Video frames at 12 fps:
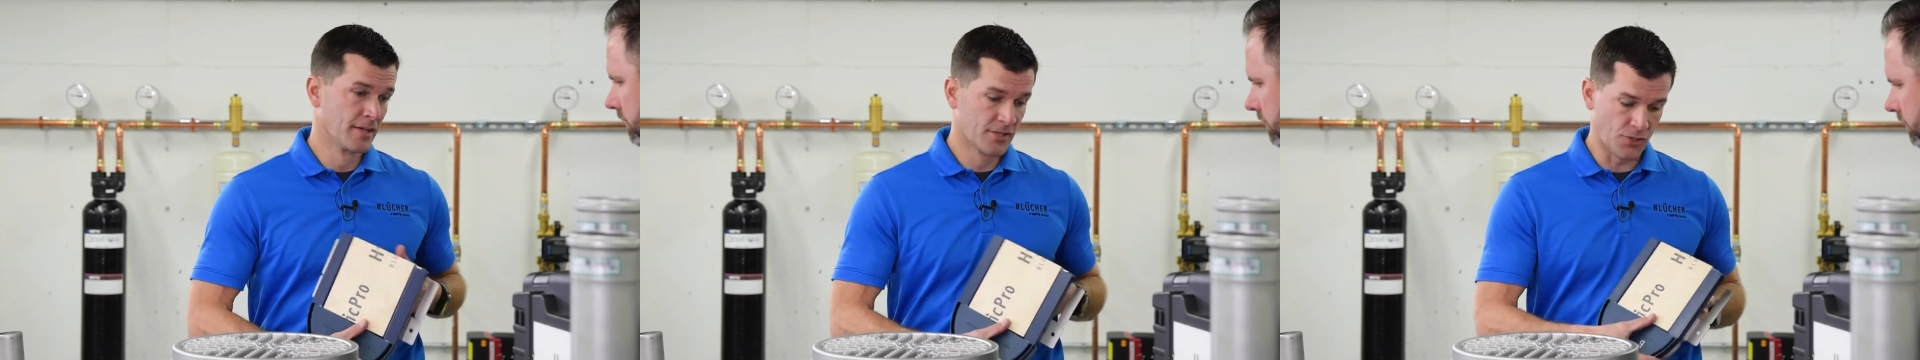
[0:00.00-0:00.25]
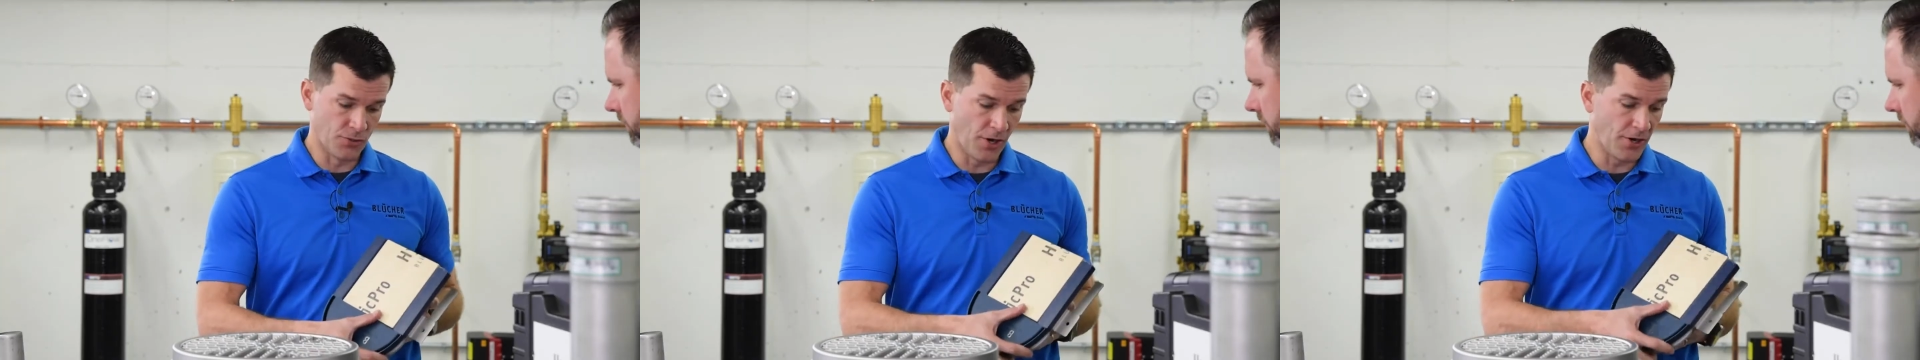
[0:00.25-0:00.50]

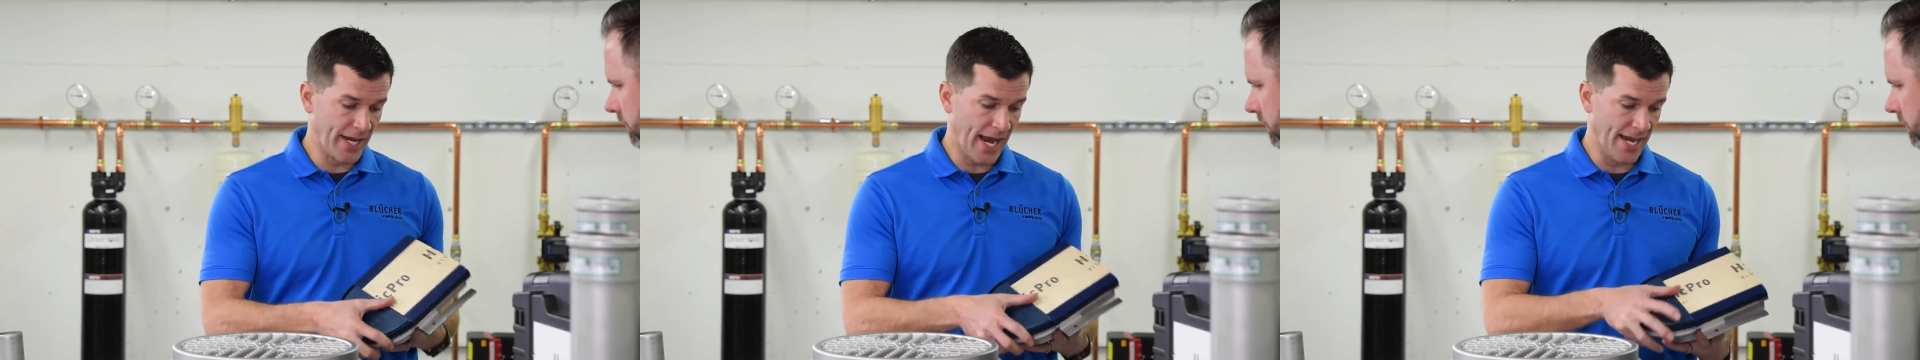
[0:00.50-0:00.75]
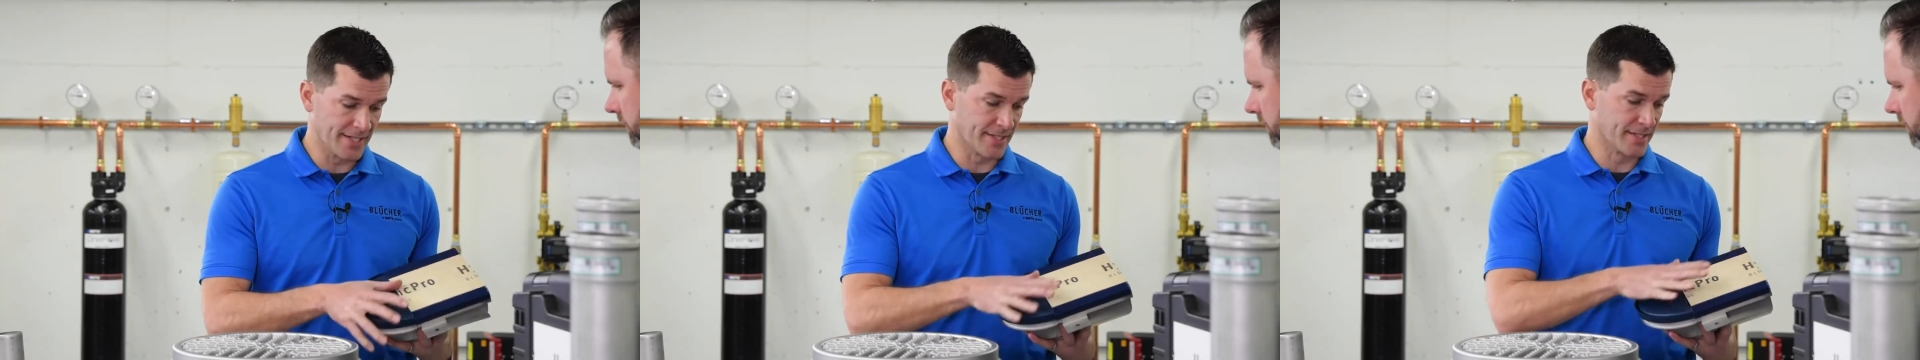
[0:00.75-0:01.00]
So it already
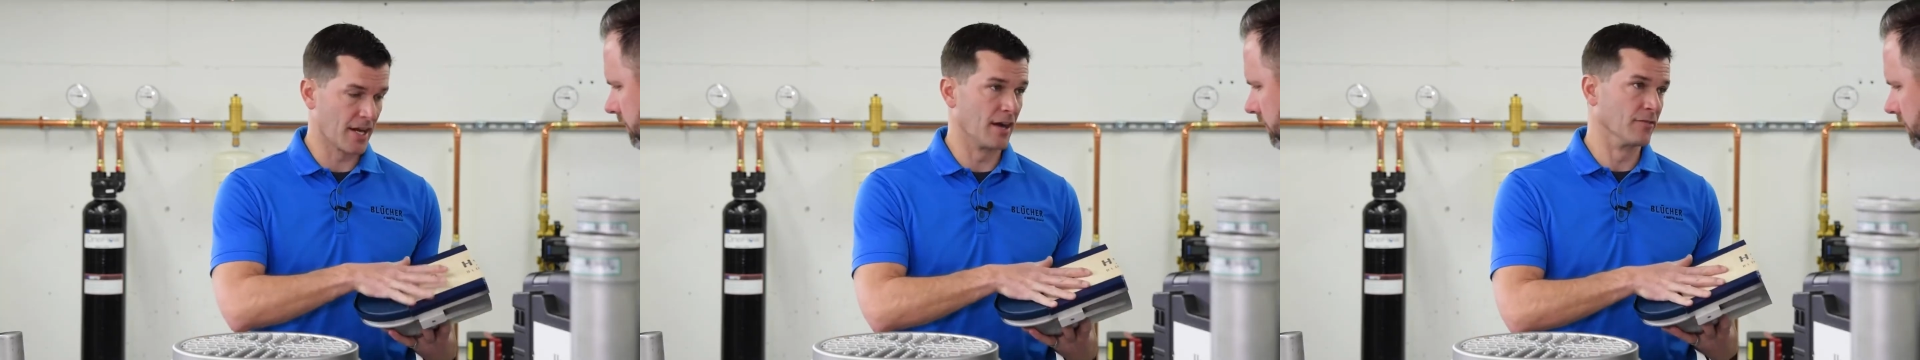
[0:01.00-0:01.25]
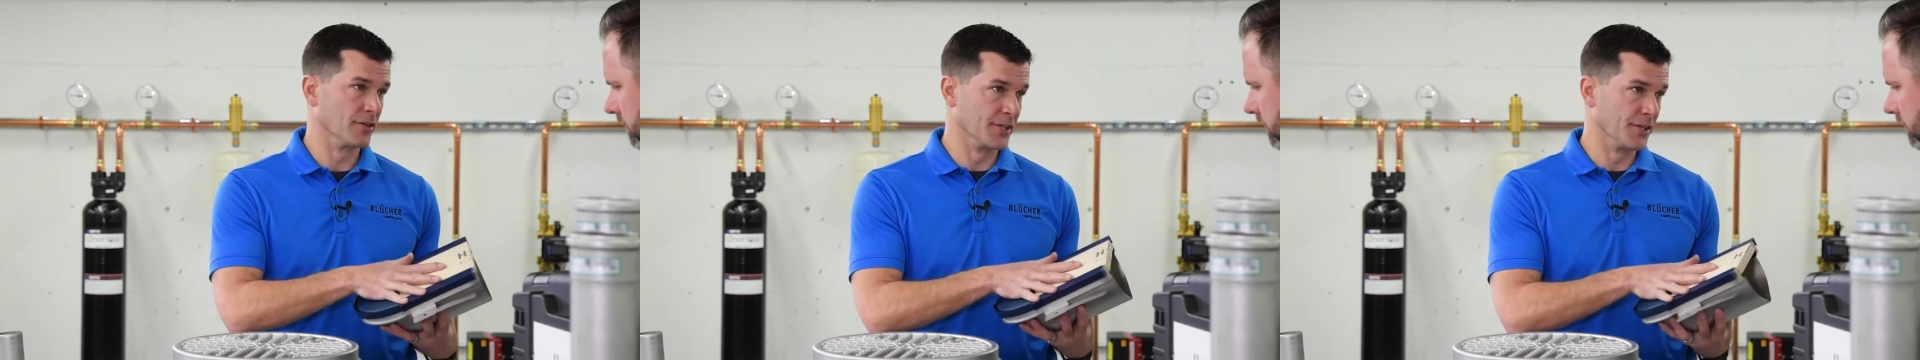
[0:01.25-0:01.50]
has its
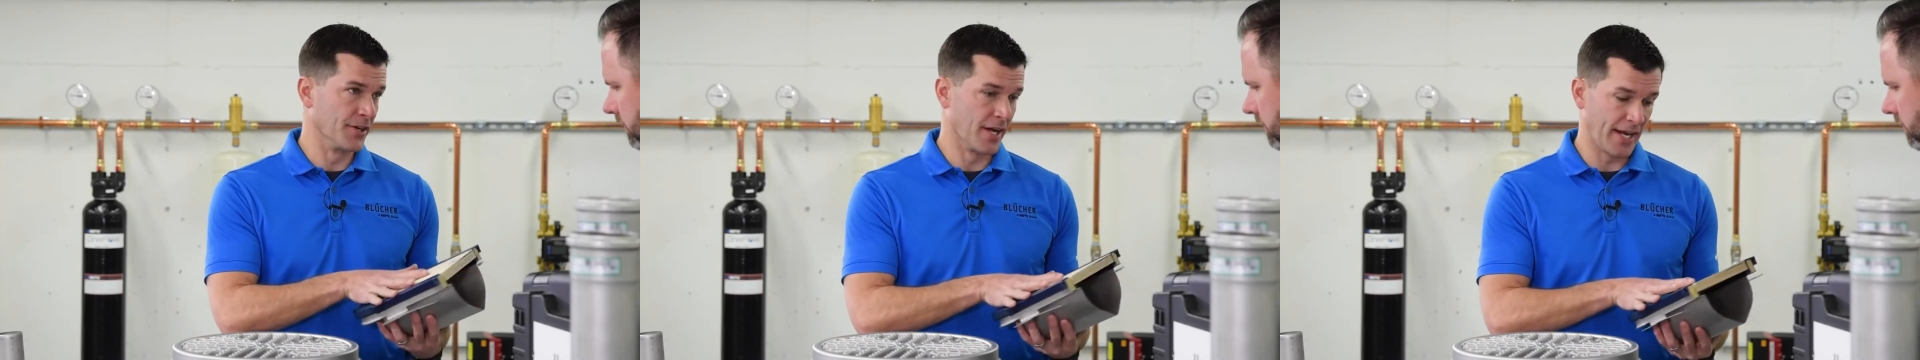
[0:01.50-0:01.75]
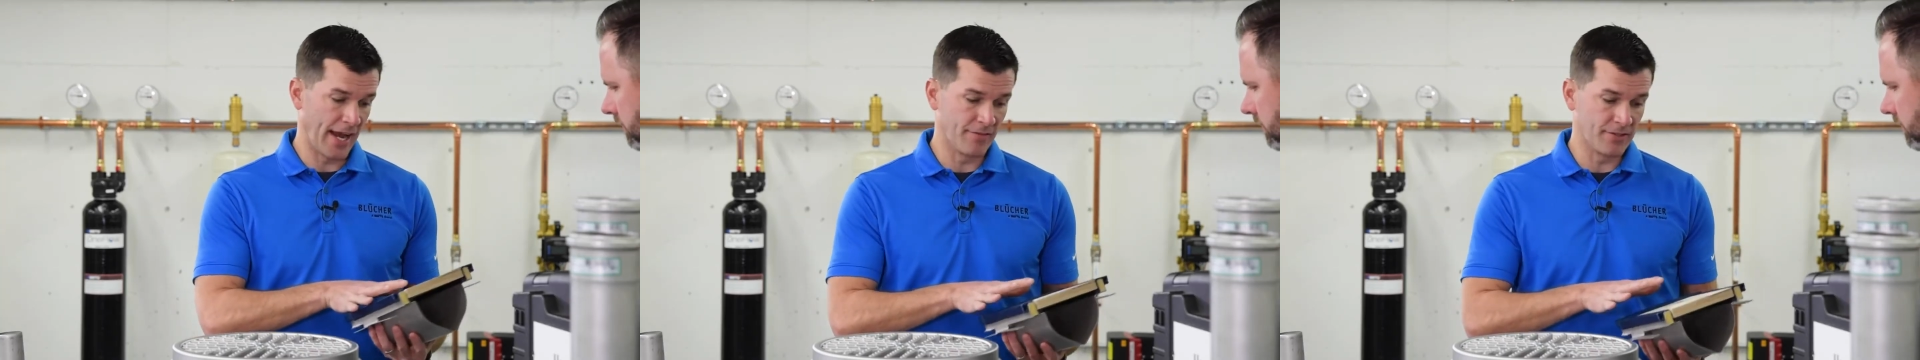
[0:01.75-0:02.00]
covering. You're
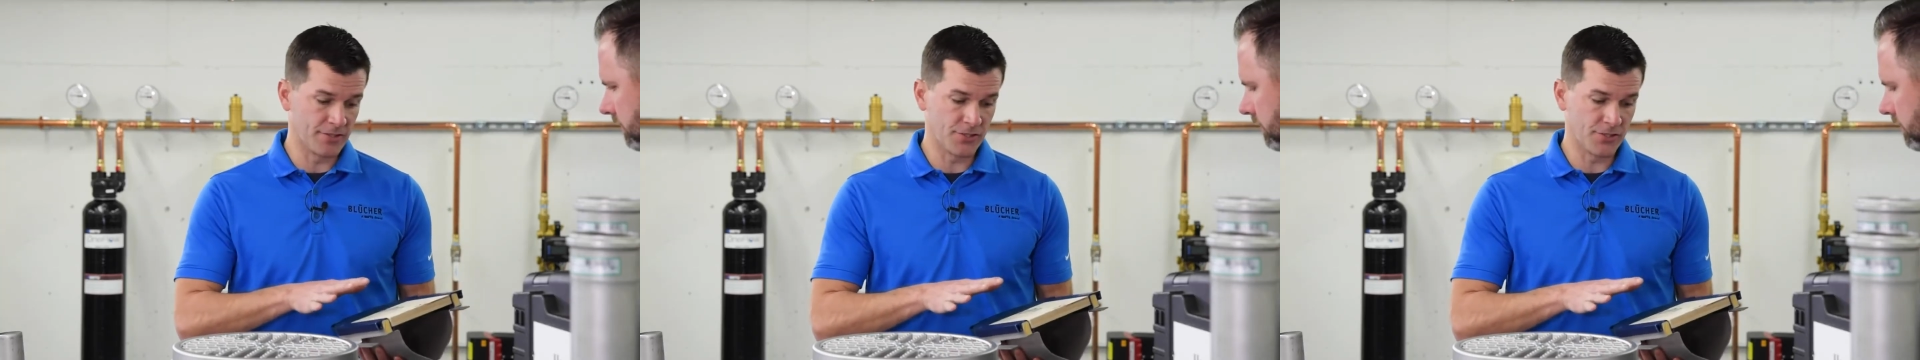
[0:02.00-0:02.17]
not having